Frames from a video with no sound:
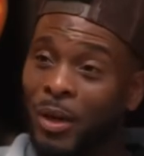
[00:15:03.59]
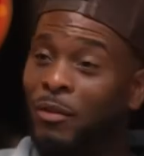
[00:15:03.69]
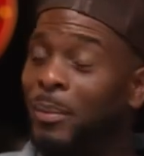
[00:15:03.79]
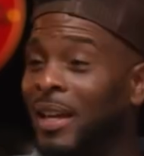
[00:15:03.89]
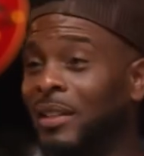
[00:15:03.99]

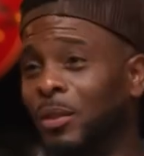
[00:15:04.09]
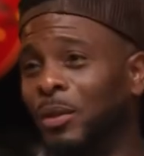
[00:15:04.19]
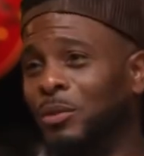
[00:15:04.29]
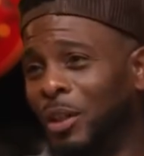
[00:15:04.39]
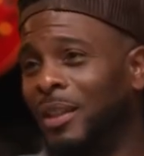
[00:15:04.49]
Everybody has their
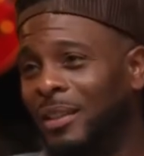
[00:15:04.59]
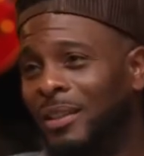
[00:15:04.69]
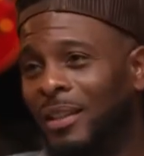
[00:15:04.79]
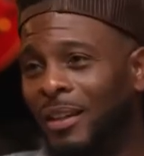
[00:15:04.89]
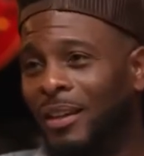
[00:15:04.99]
own journey
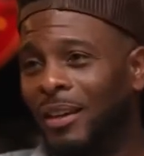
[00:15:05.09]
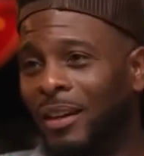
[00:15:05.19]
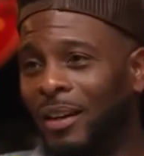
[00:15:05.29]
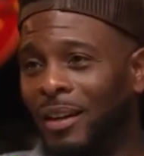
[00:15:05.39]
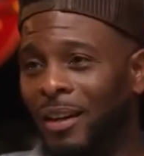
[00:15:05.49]

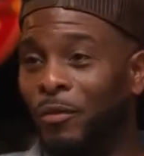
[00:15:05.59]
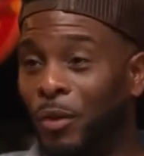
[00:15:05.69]
of